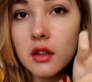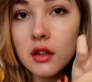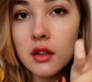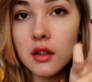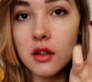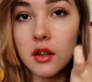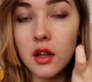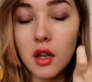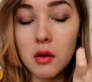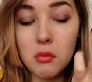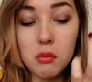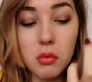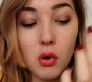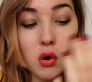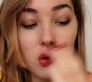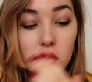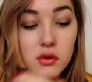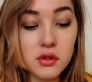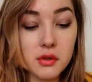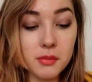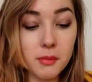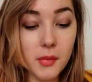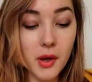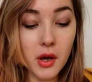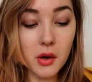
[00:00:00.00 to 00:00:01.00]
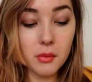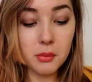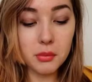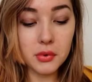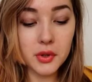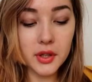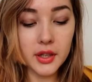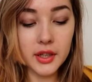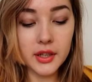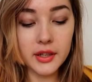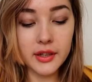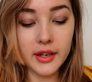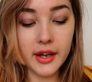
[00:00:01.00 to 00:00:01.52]
They both smell
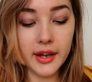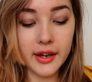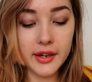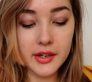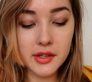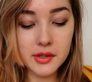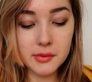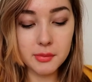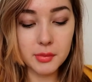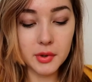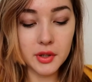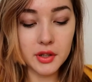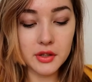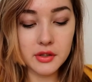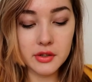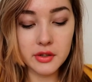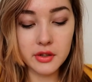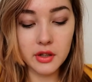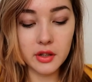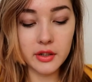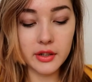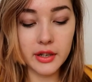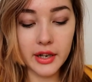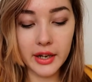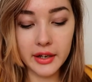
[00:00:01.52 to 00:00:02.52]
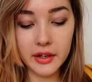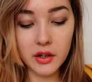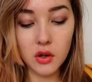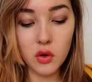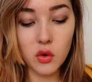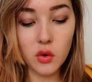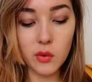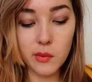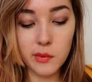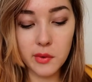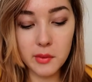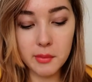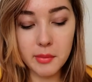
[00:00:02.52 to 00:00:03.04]
pretty nice, but it's not like an
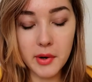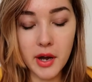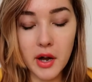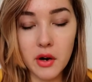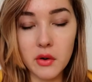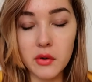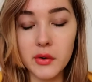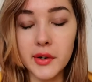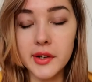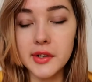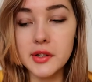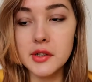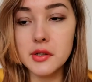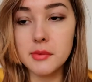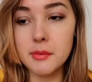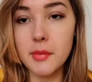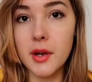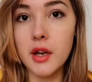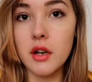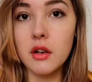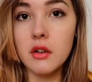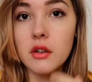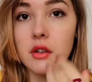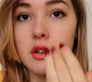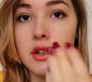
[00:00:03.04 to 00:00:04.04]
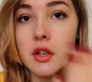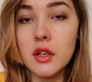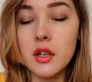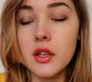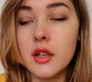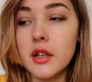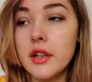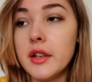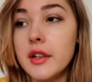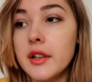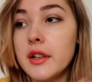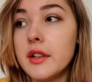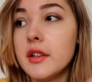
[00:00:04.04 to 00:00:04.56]
overpowering smell.
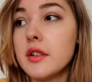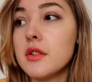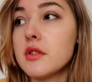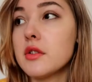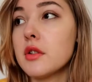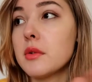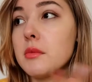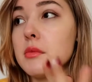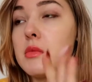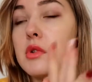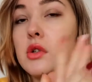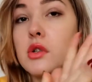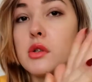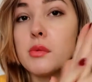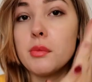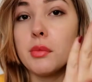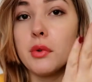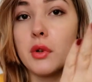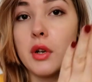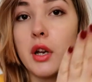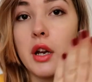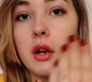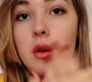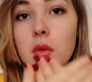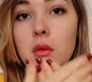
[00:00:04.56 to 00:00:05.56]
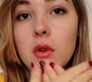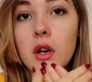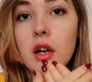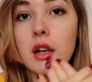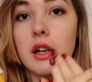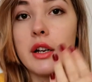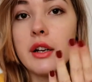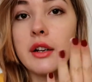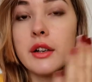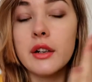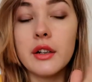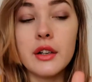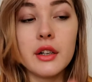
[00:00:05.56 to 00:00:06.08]
So I'm just putting
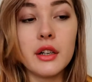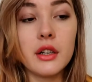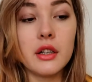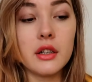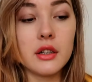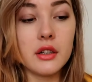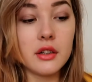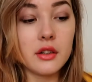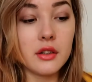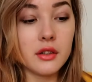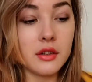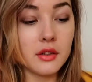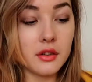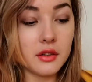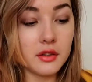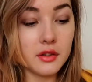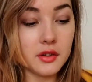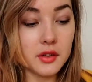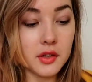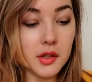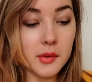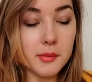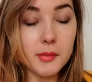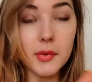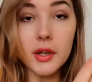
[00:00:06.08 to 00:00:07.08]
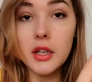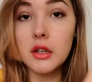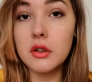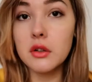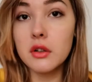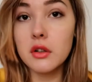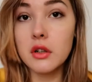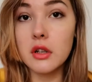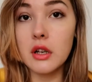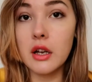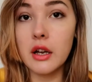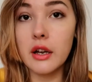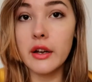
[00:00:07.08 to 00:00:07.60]
one.
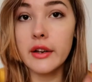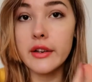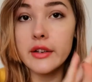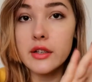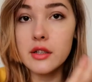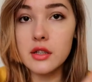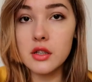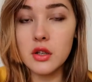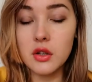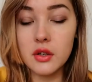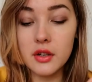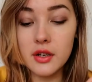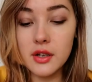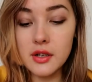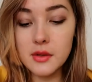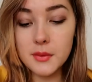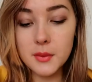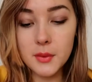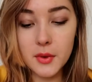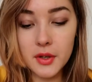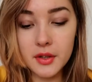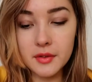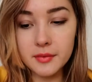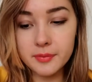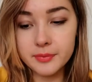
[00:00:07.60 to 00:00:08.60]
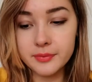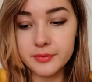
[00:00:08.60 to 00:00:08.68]
Manuka is on this one.